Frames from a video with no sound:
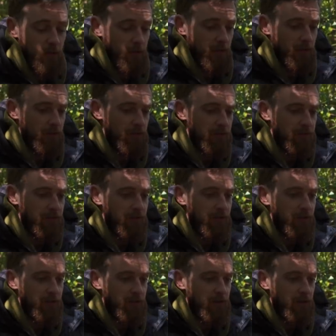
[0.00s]
Curly uses
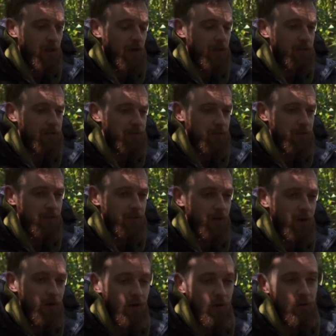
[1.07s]
the a7
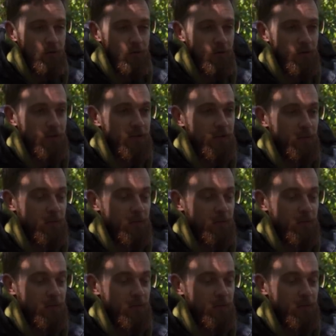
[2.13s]
R3,